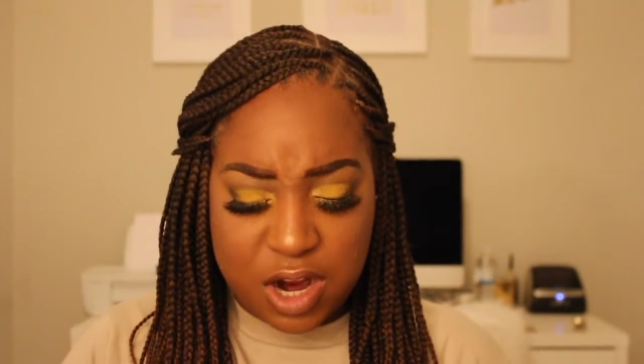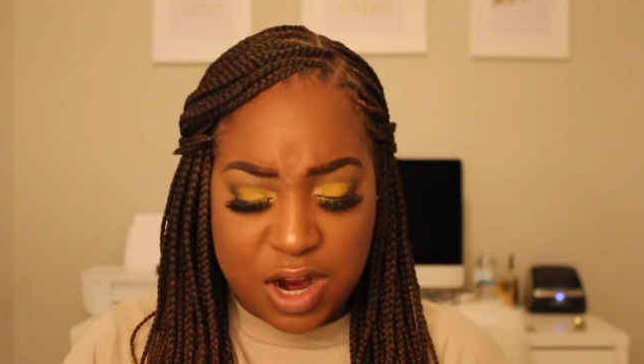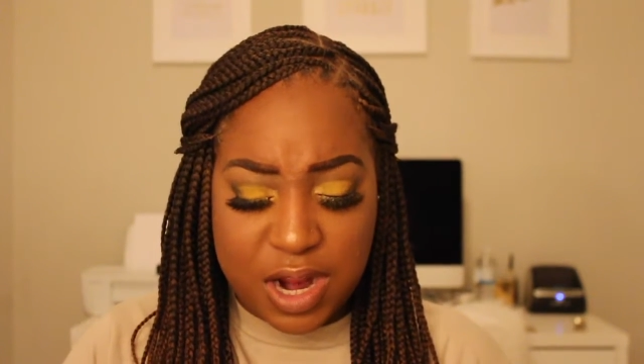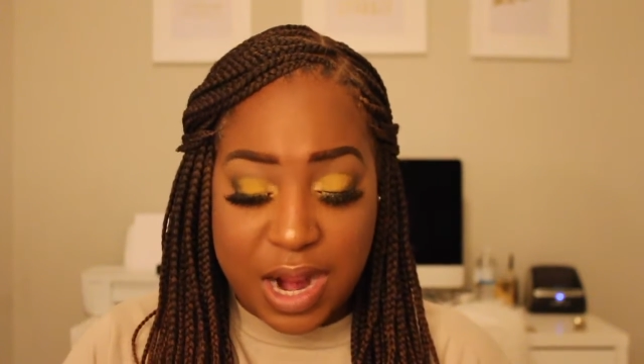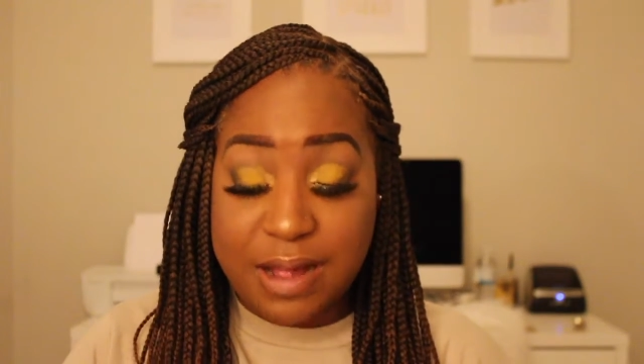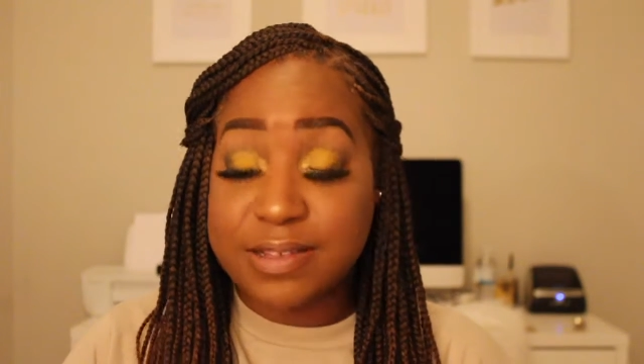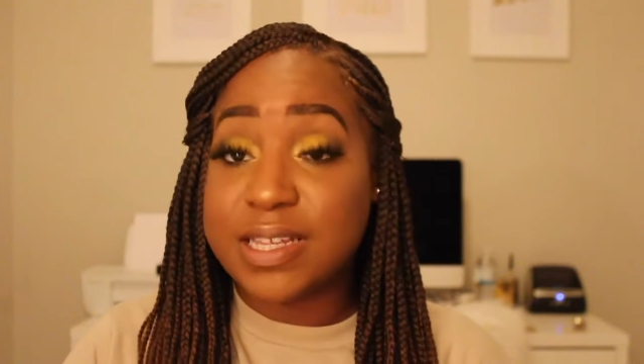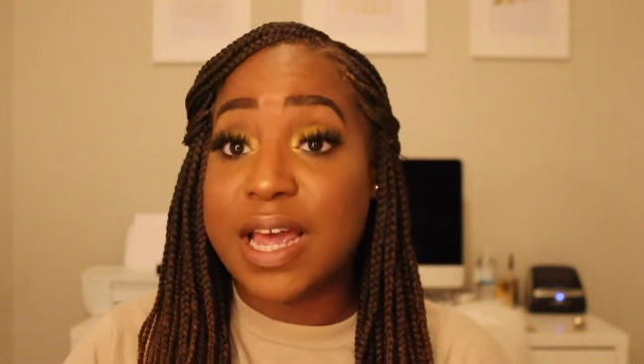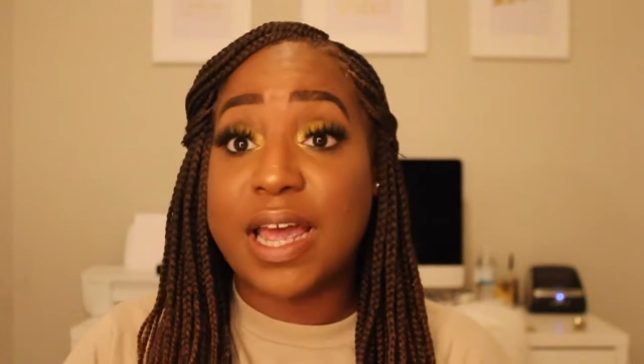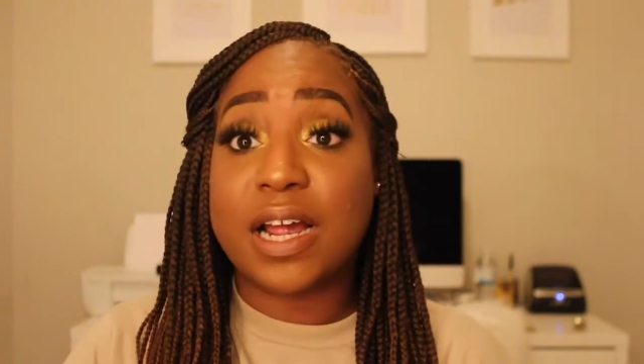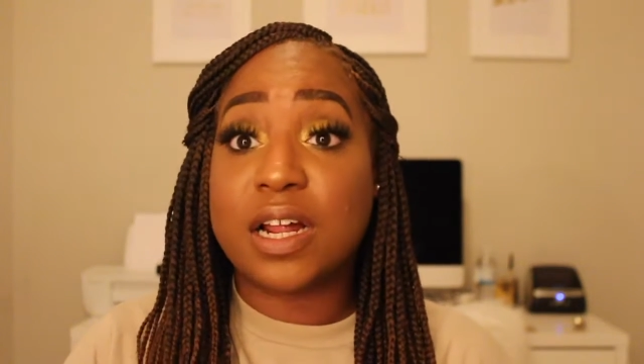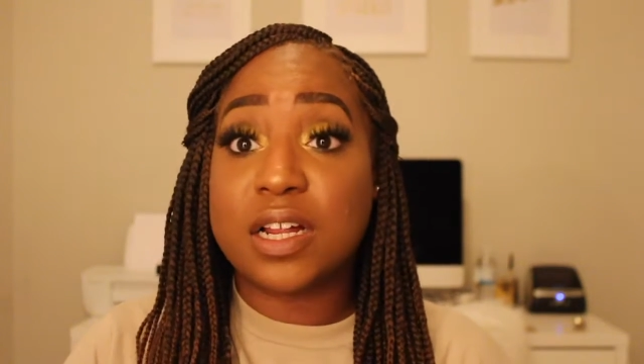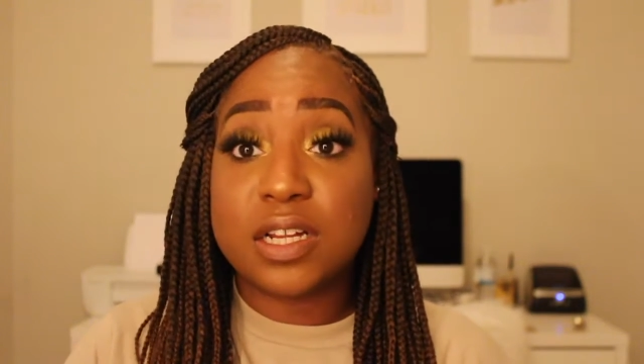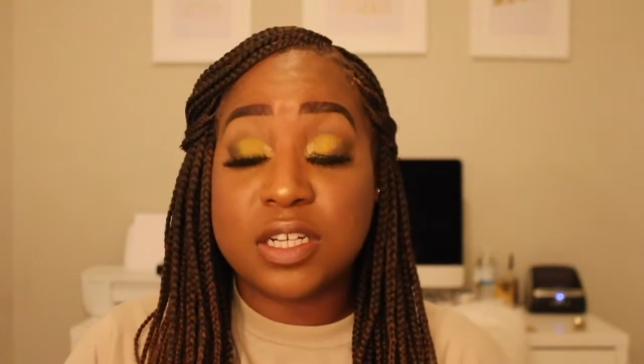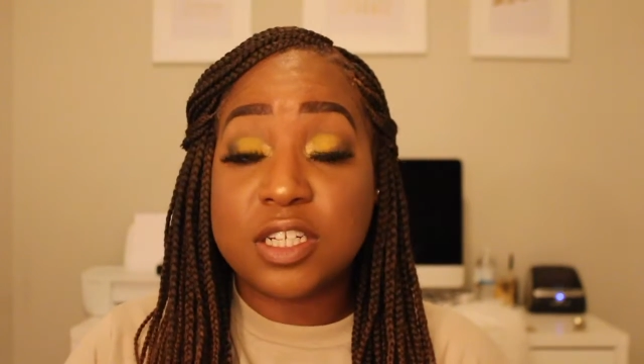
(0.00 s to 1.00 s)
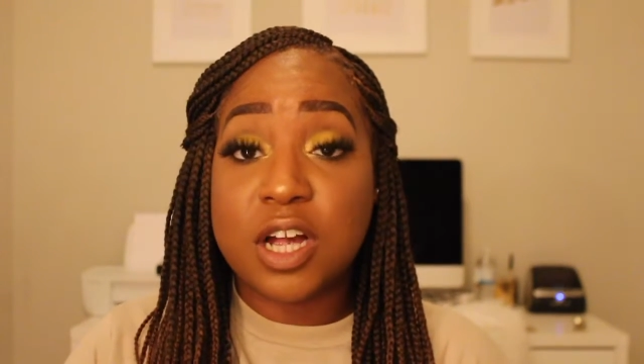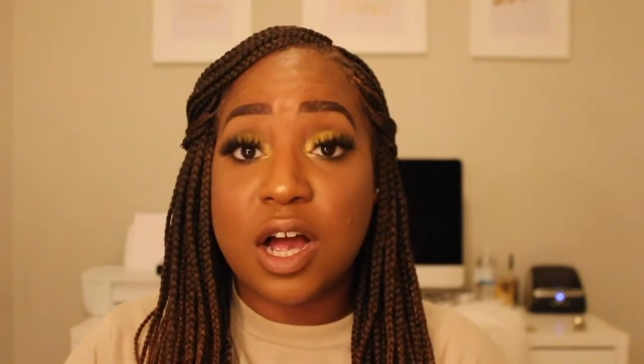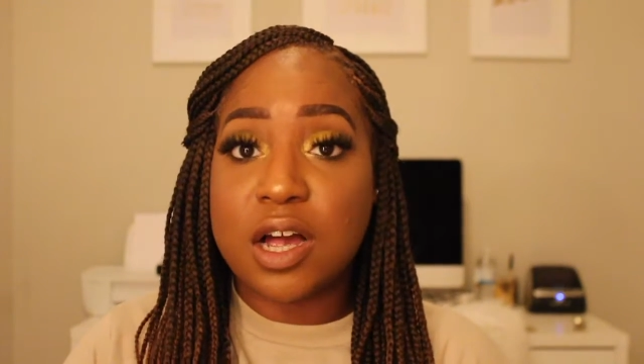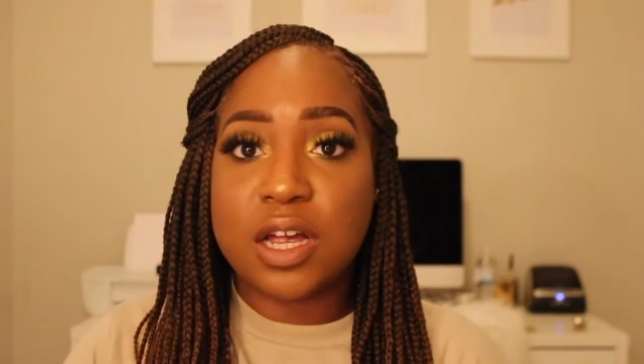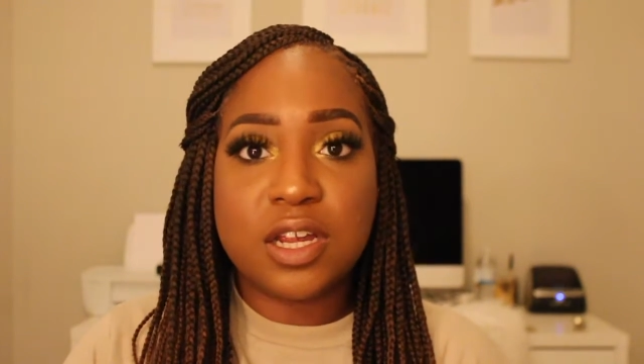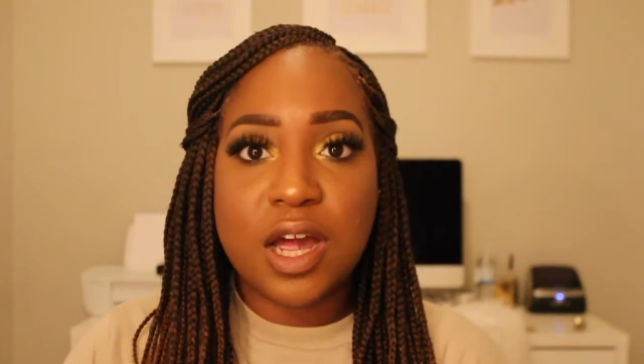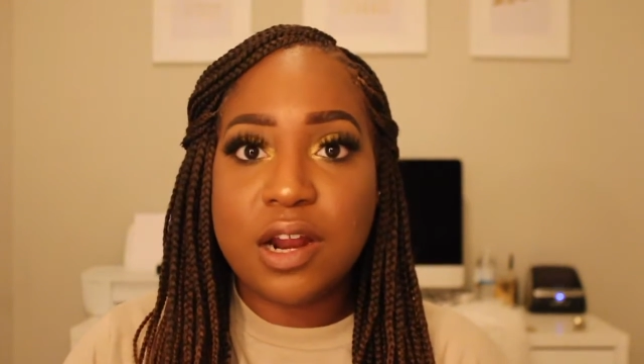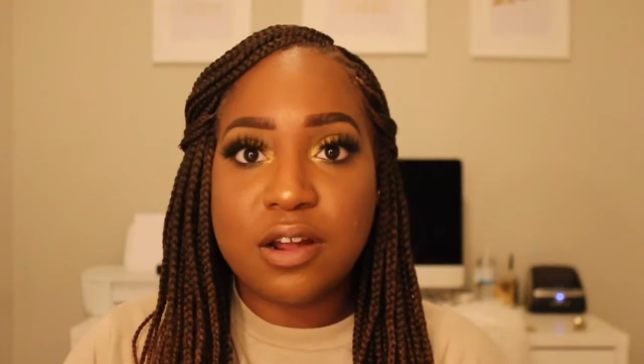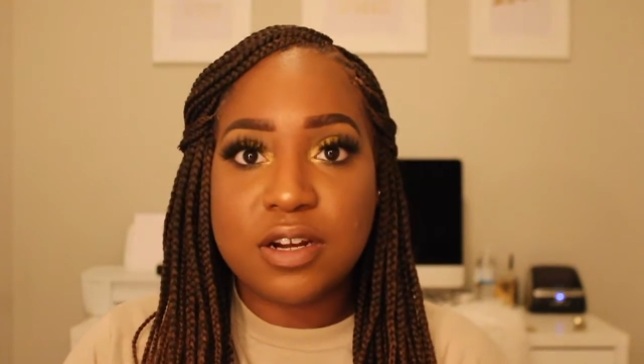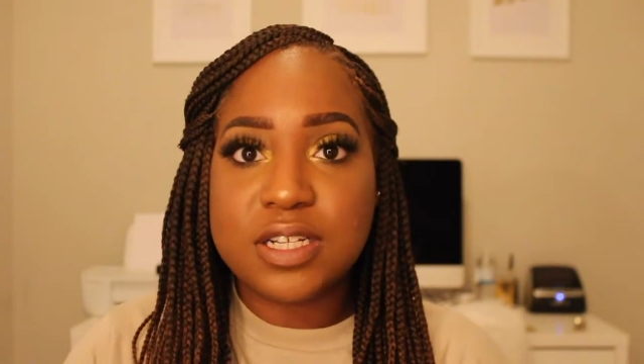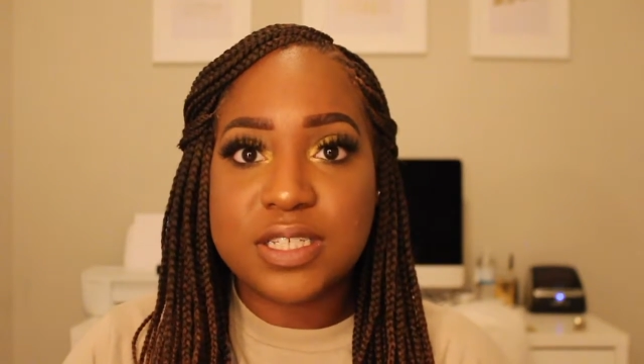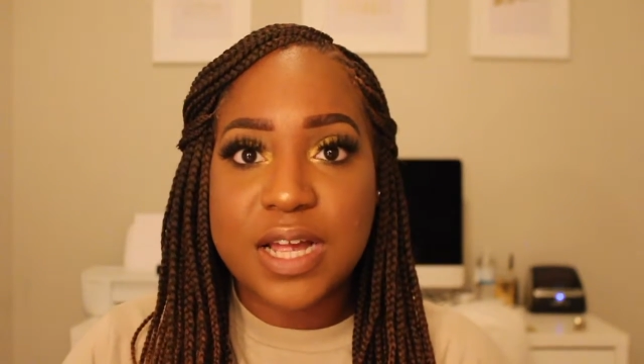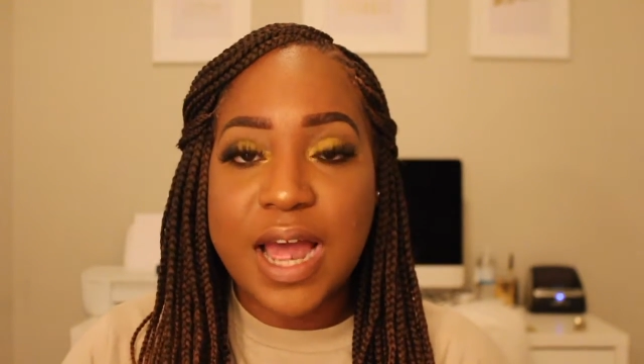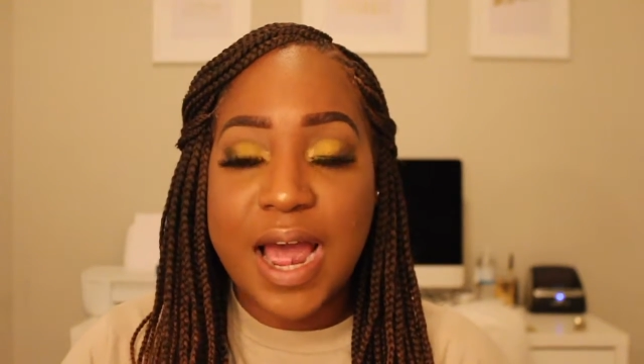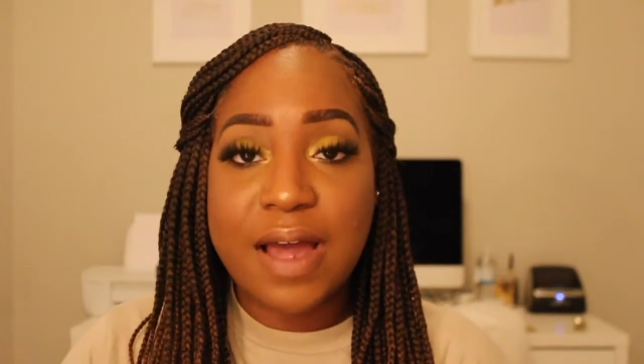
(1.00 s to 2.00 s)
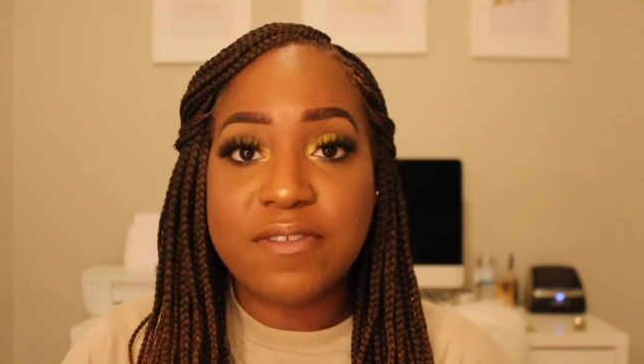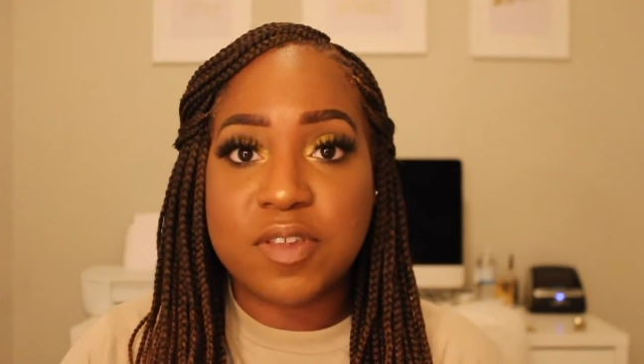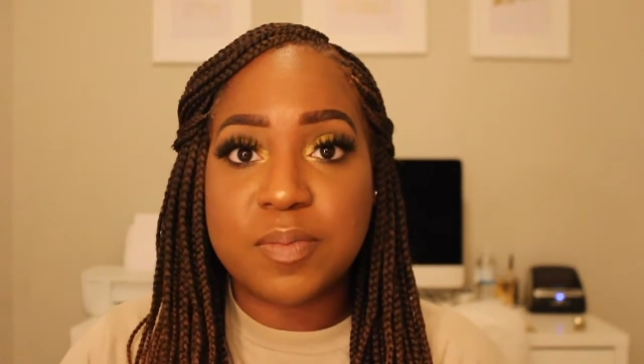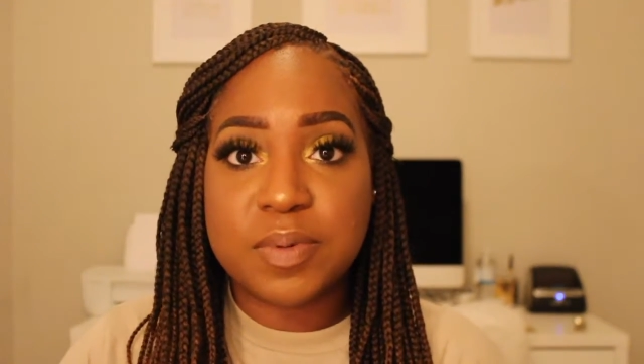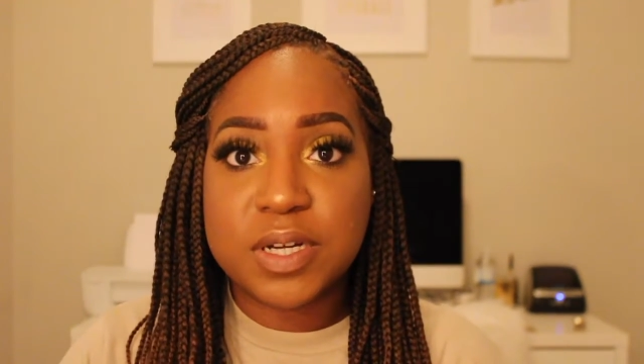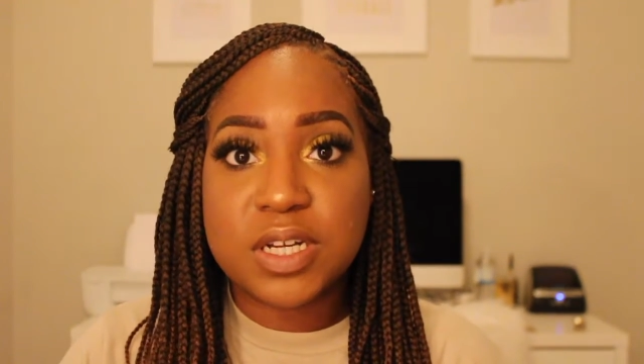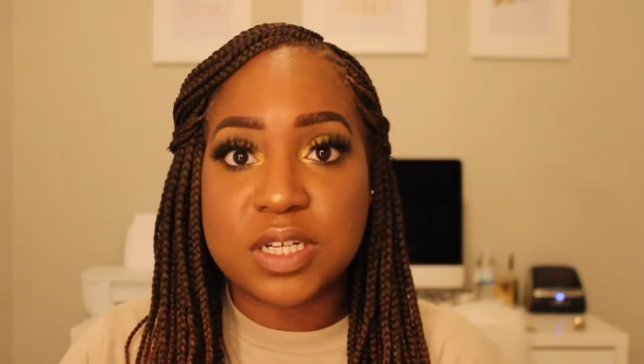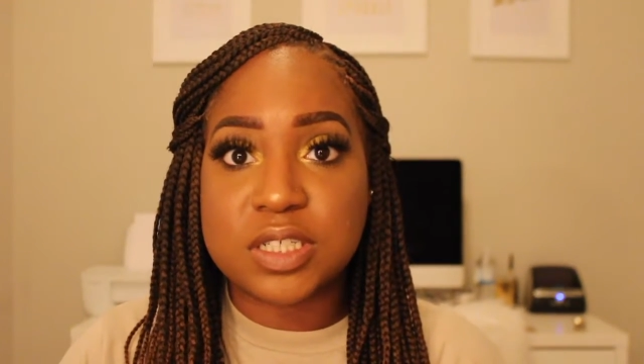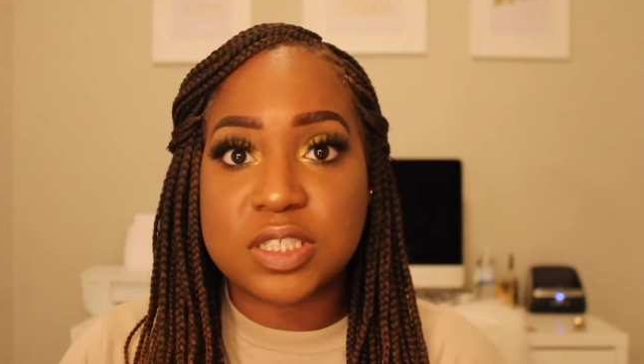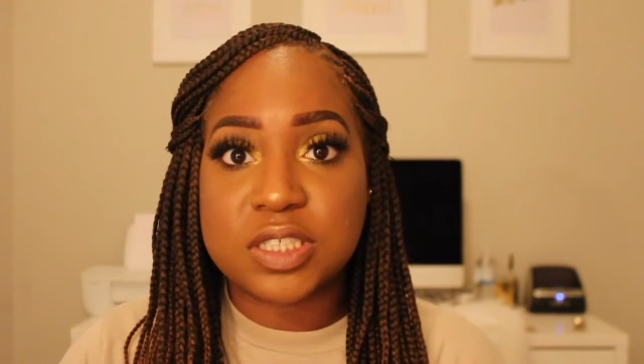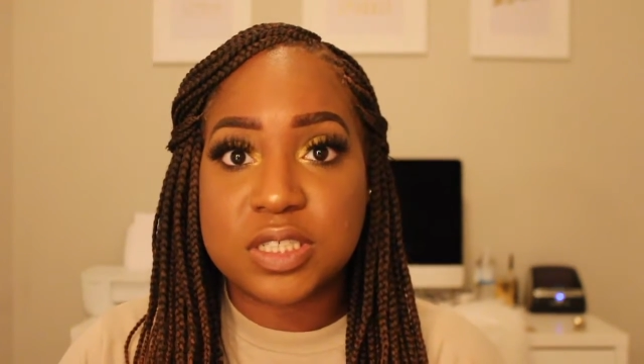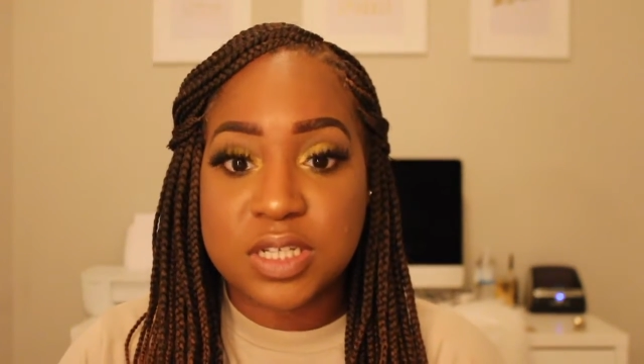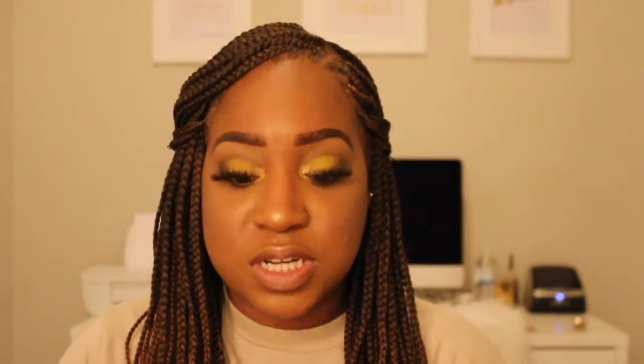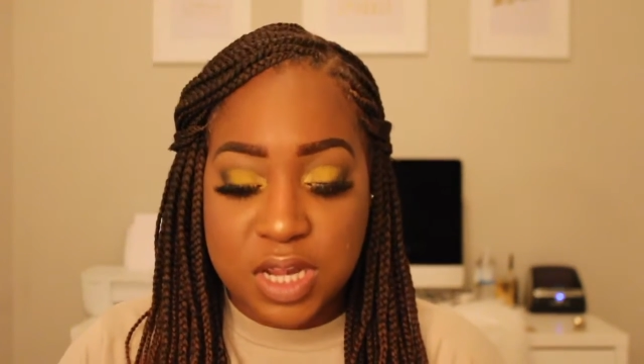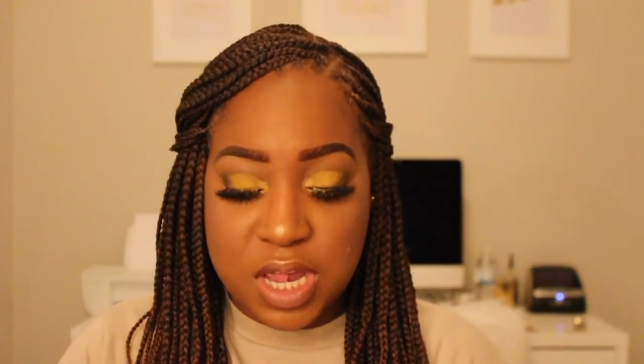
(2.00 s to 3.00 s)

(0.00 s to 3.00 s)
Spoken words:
And I was like, y'all don't understand, I have to push.